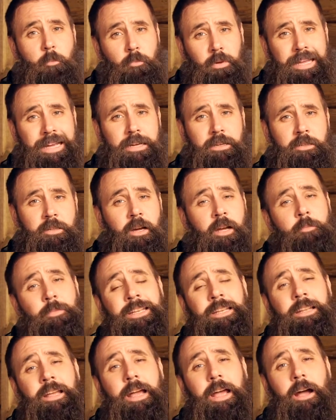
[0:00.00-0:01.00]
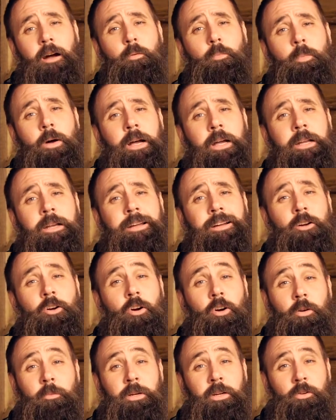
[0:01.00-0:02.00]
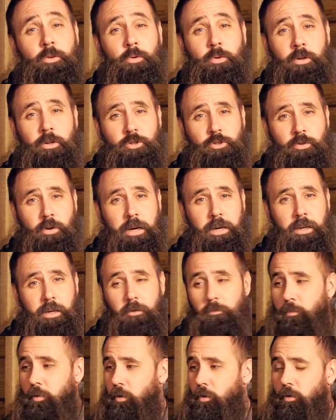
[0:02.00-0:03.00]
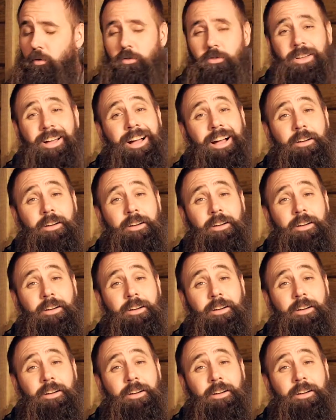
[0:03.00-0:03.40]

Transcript: Black Diamond Alpine Carbon Cork Trekking Poles